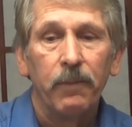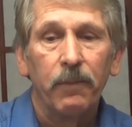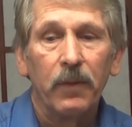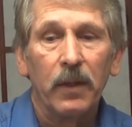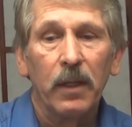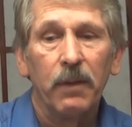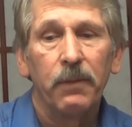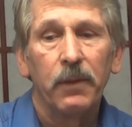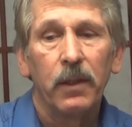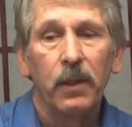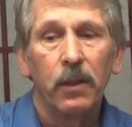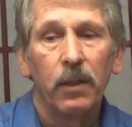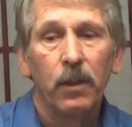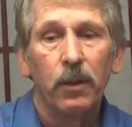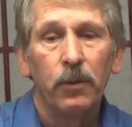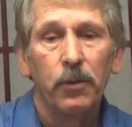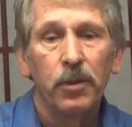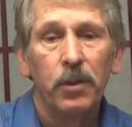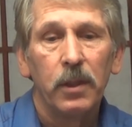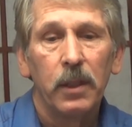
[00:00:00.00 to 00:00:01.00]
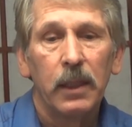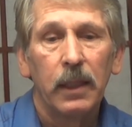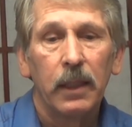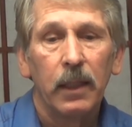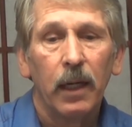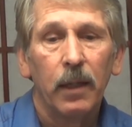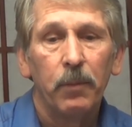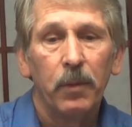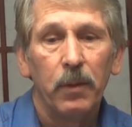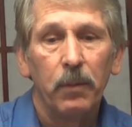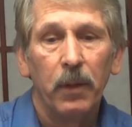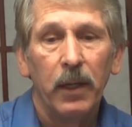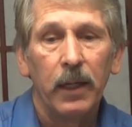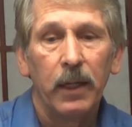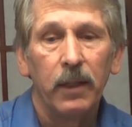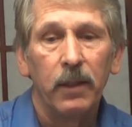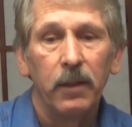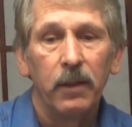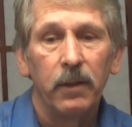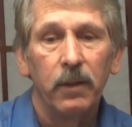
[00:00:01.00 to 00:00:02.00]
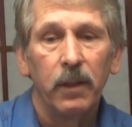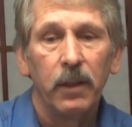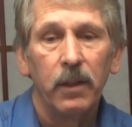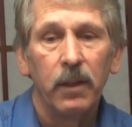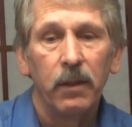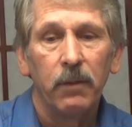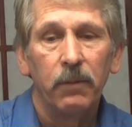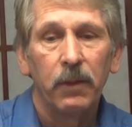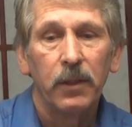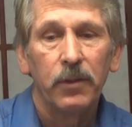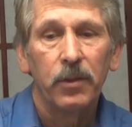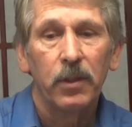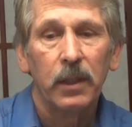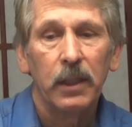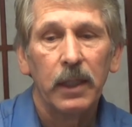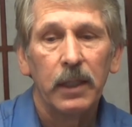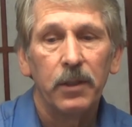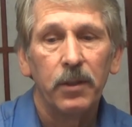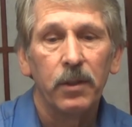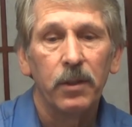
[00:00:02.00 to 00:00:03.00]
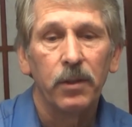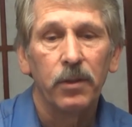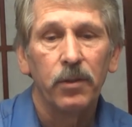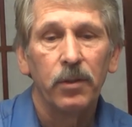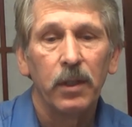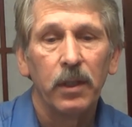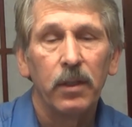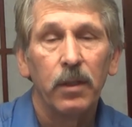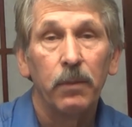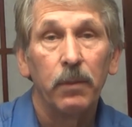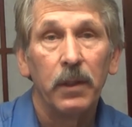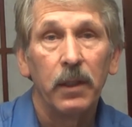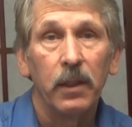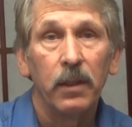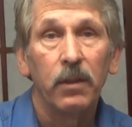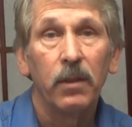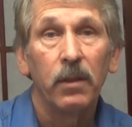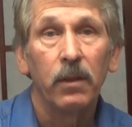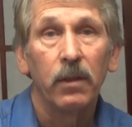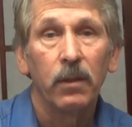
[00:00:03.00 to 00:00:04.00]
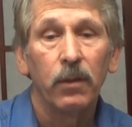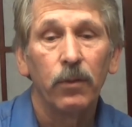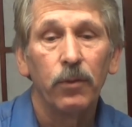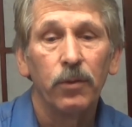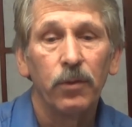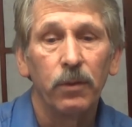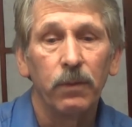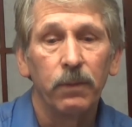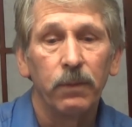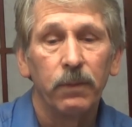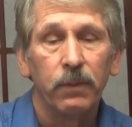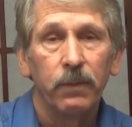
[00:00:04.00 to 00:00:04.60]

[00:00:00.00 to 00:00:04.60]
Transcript: If a conclusion cannot be made, then the investigation is said to be inconclusive.